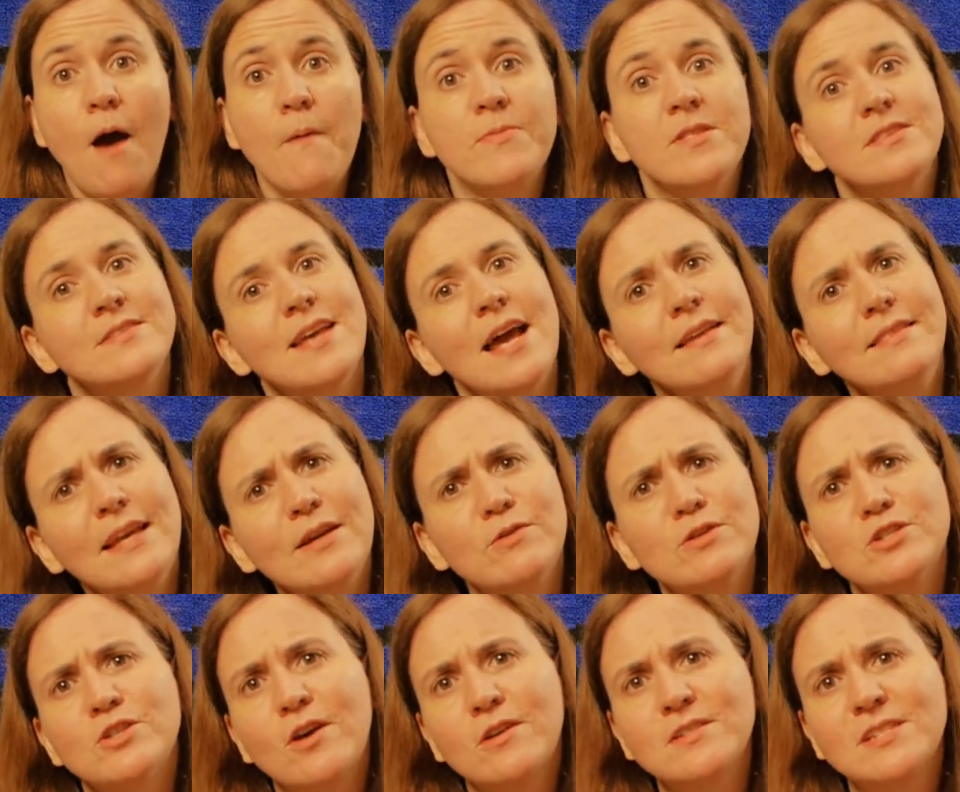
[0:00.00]
The sign
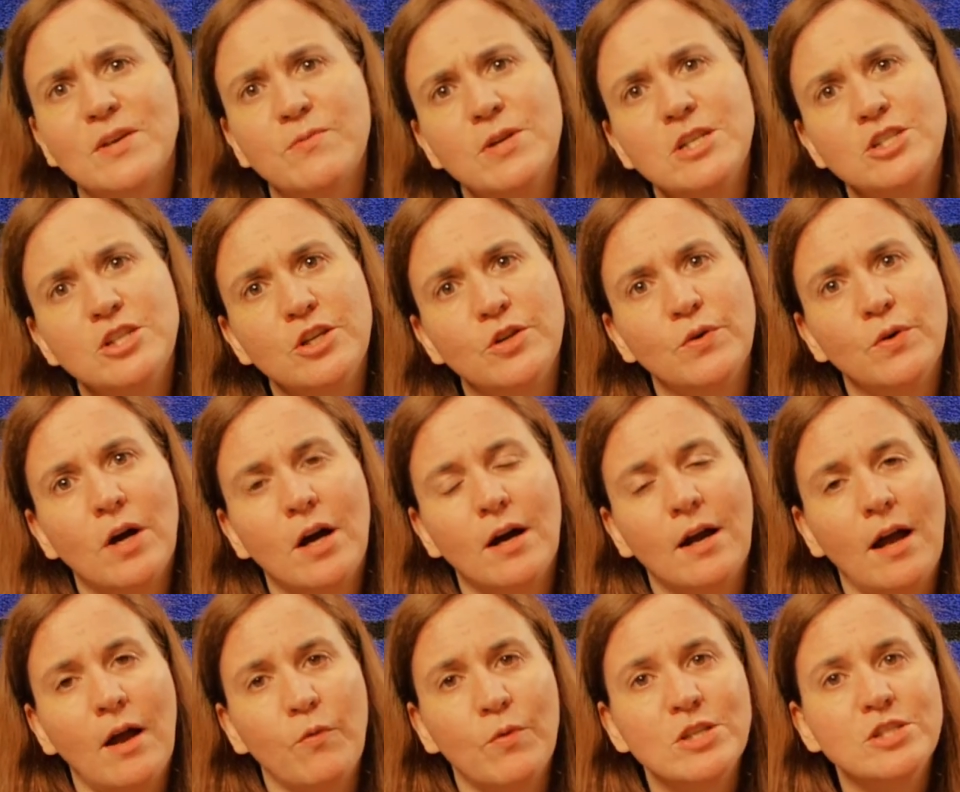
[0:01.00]
language songs that we do
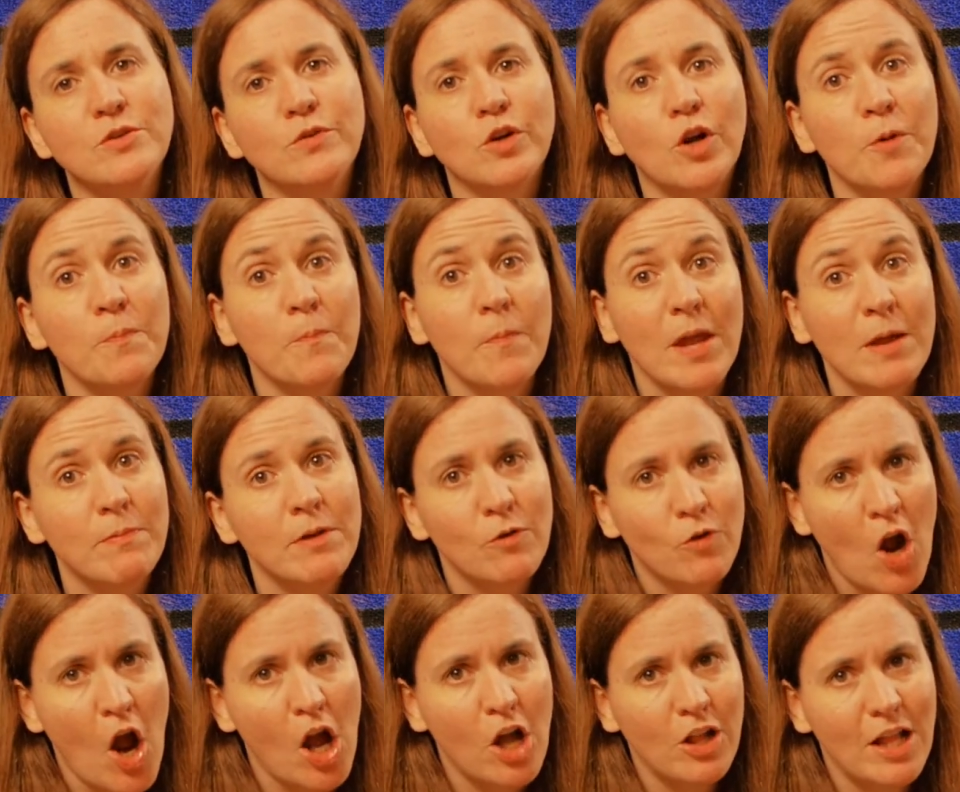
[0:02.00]
at our baby
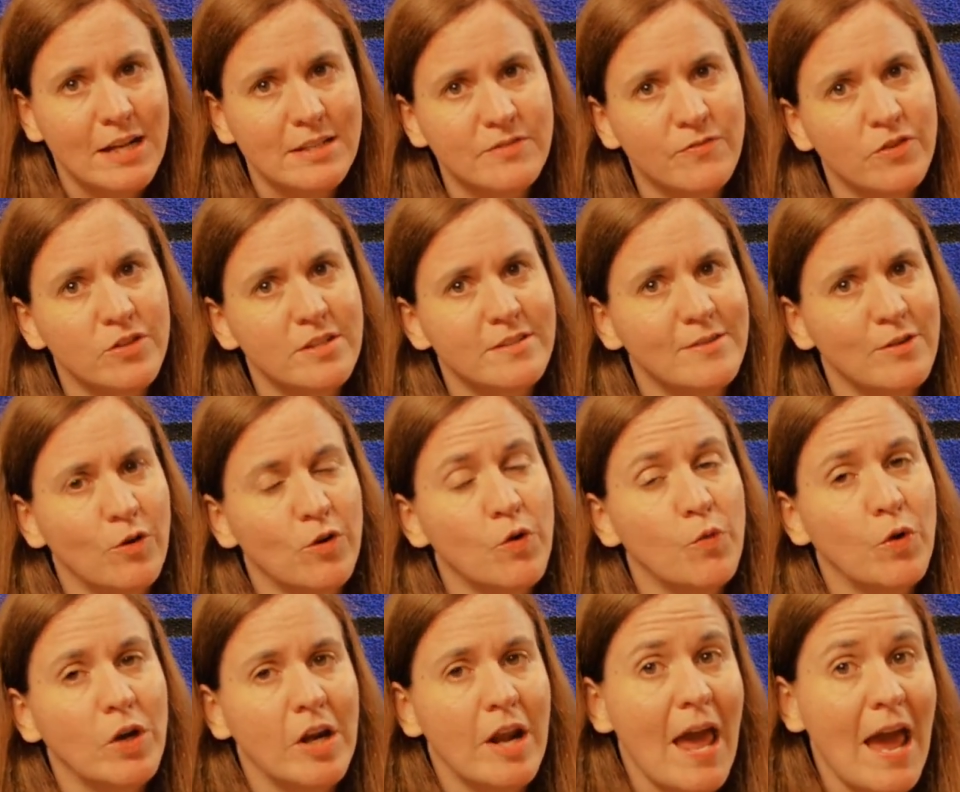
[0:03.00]
rock class for the 0 to
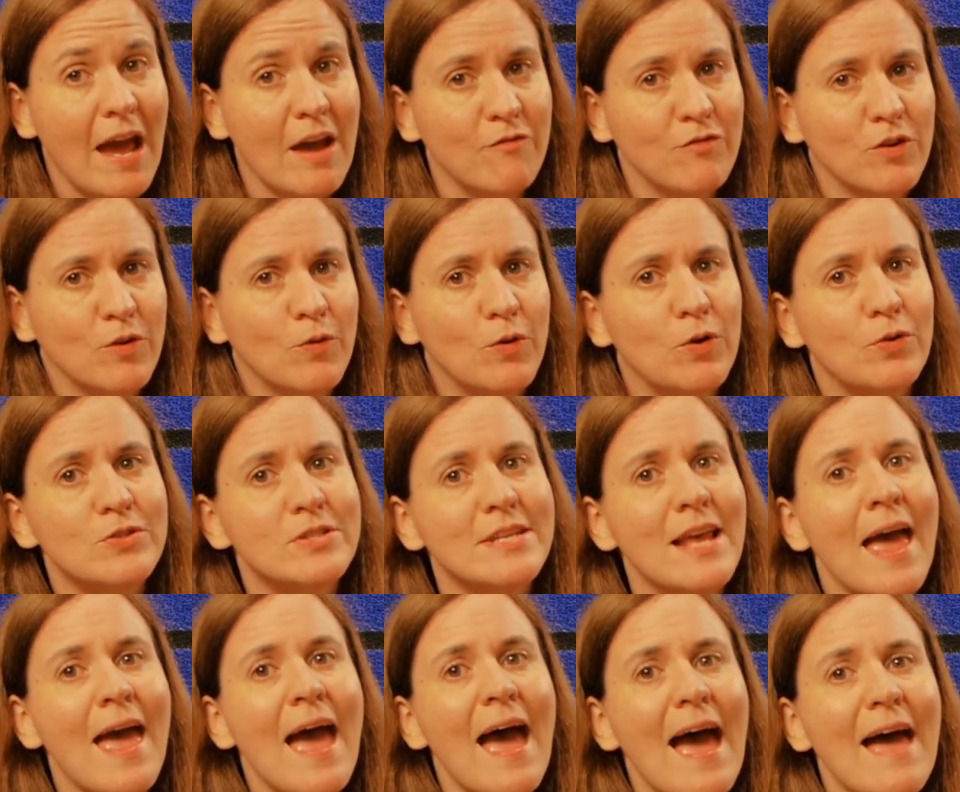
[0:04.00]
1.5-year-olds,
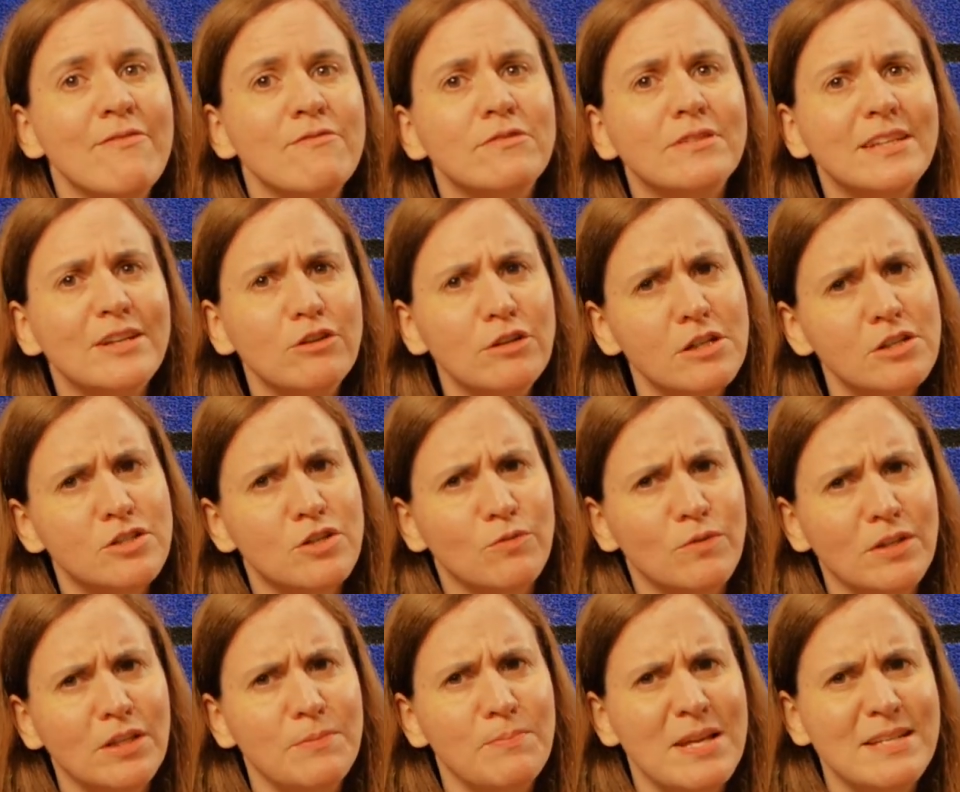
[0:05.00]
and the lyrics are
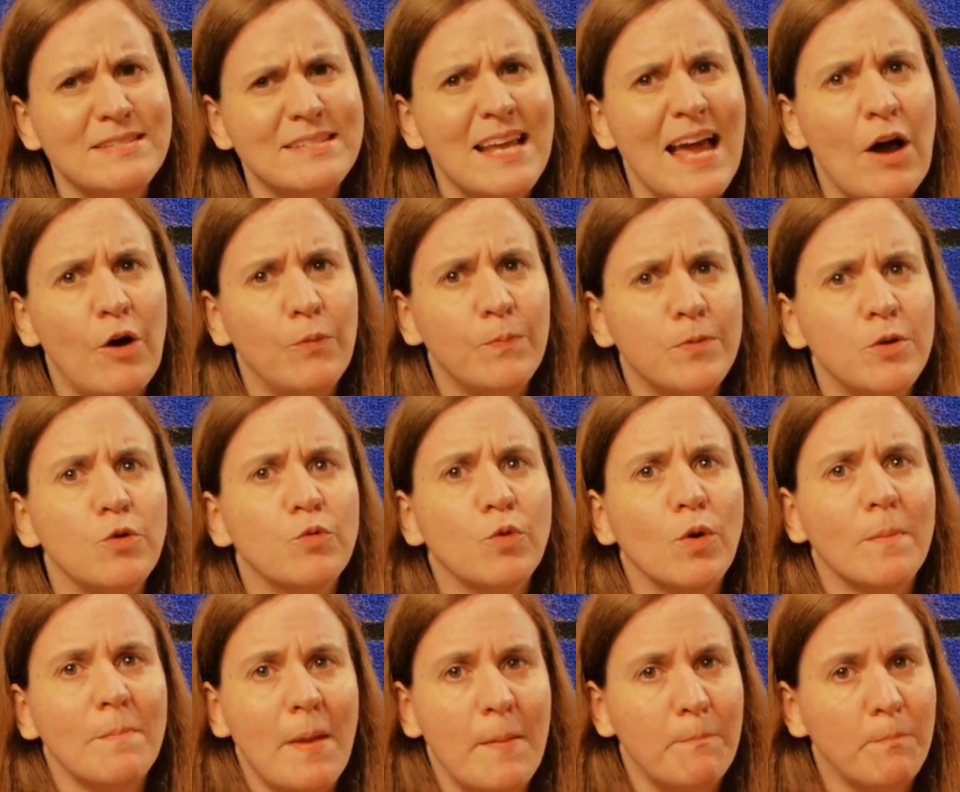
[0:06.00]
really meant to help you
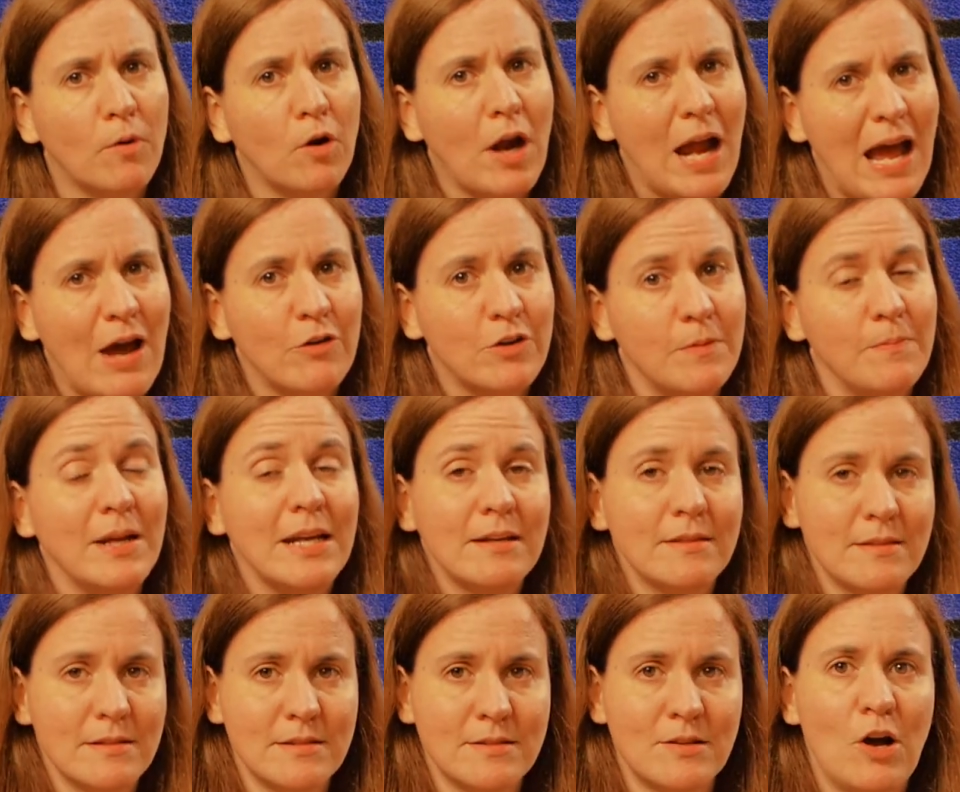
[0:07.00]
remember how to
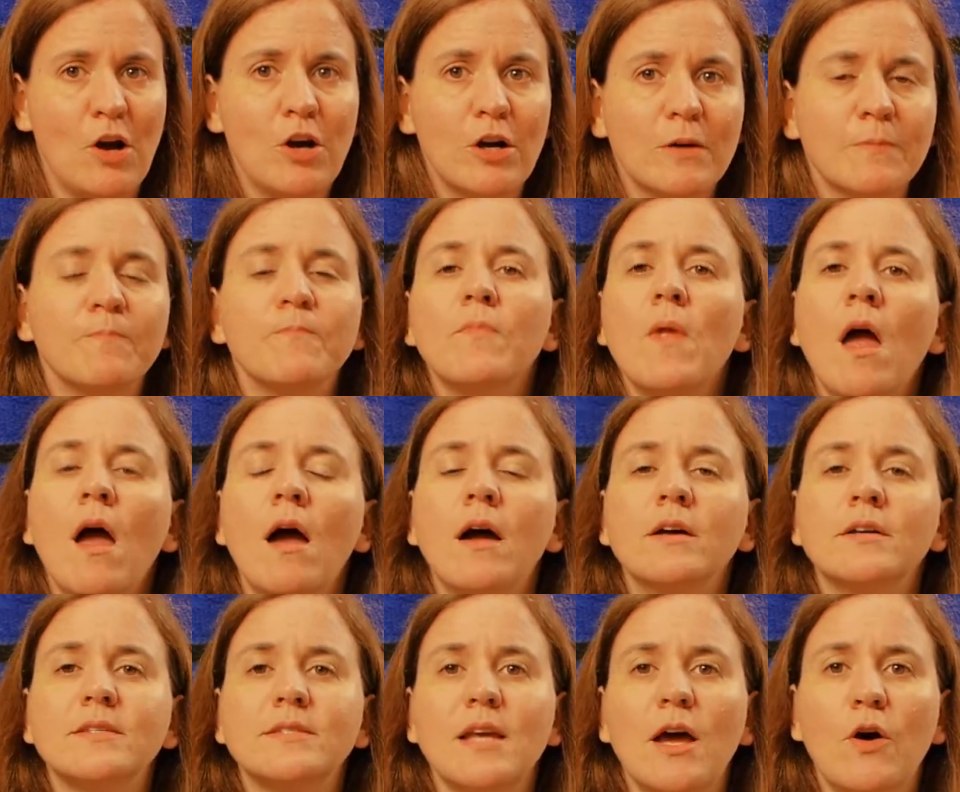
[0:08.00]
make the song.
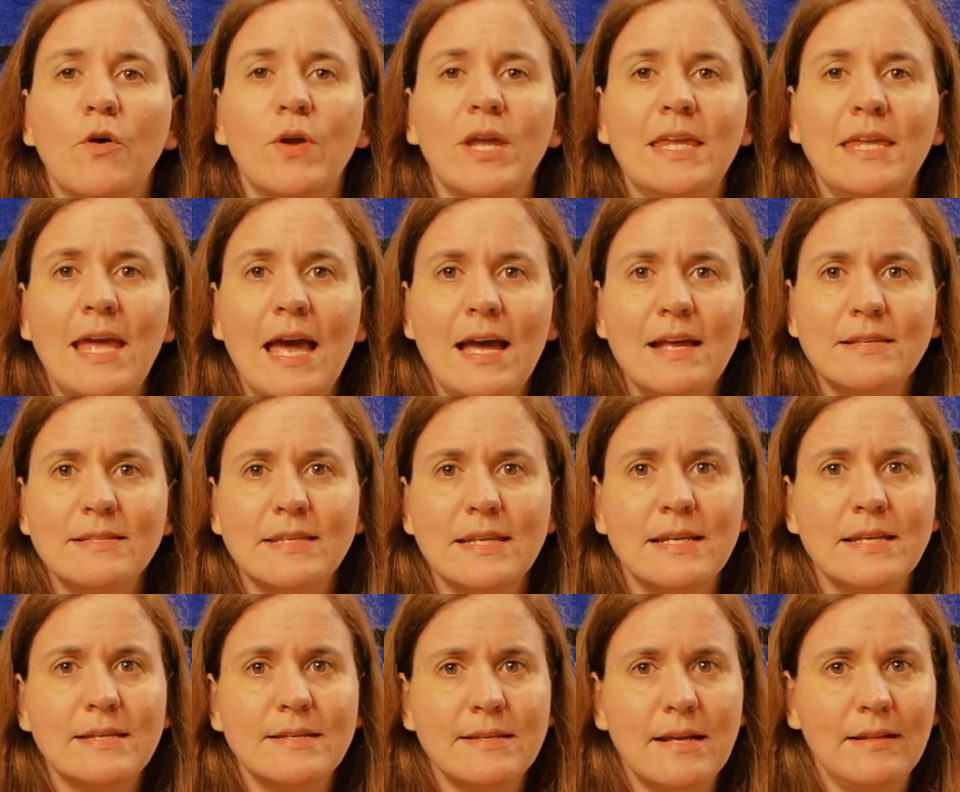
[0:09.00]
So yes
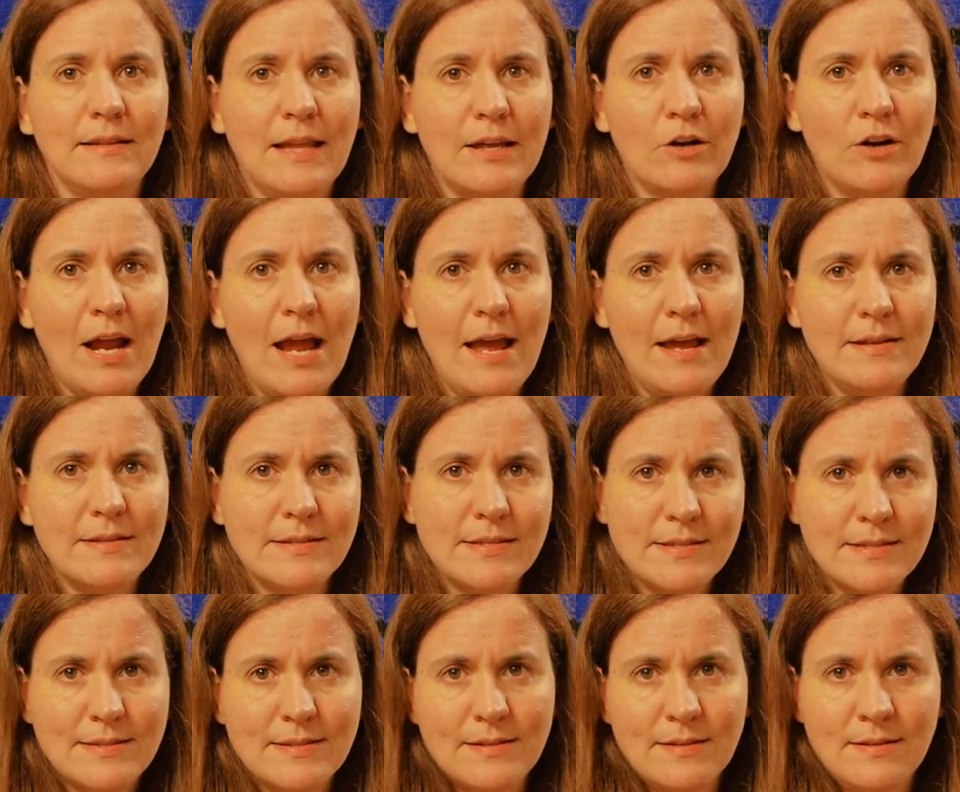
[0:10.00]
is a letter
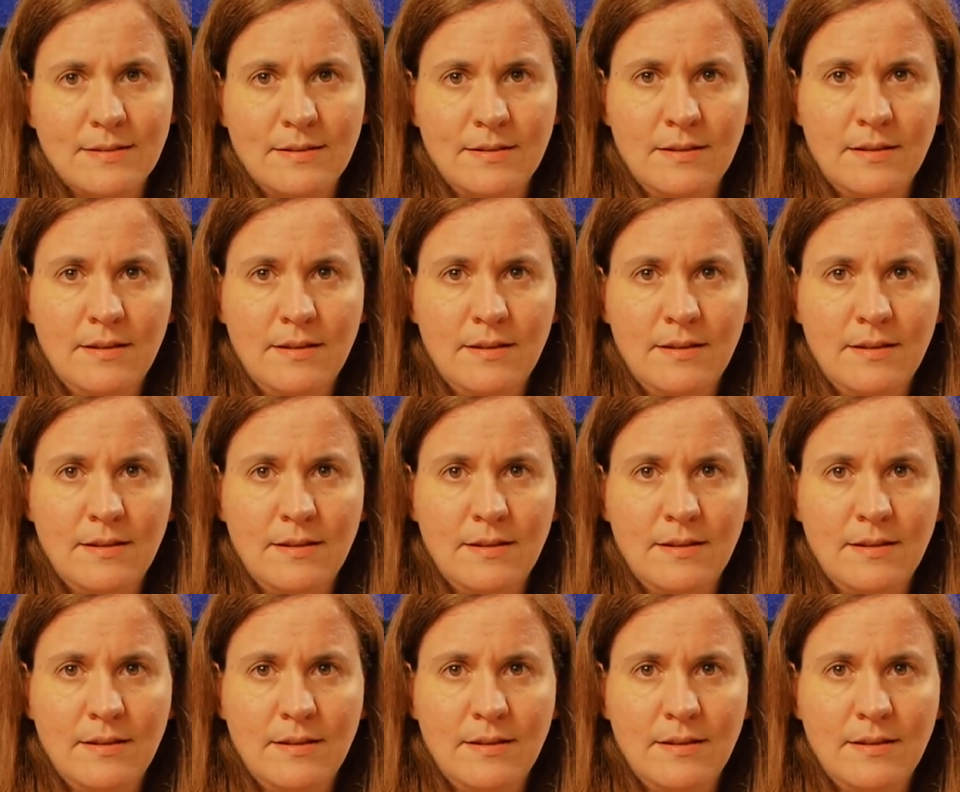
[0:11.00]
S,